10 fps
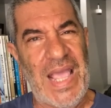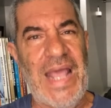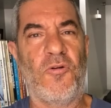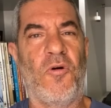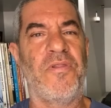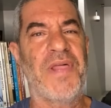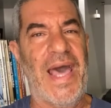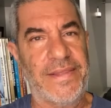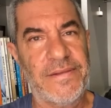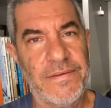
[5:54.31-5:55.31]
and all
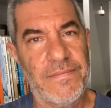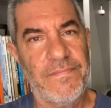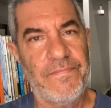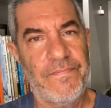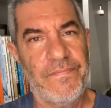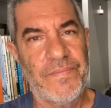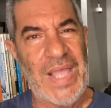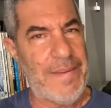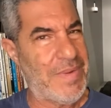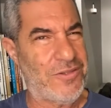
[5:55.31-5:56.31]
that.
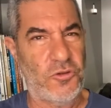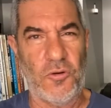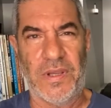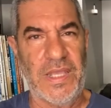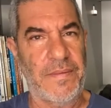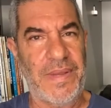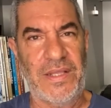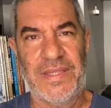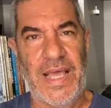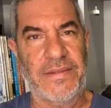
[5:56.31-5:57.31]
I'm not talking
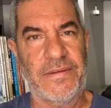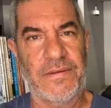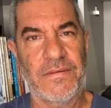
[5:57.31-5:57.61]
about that.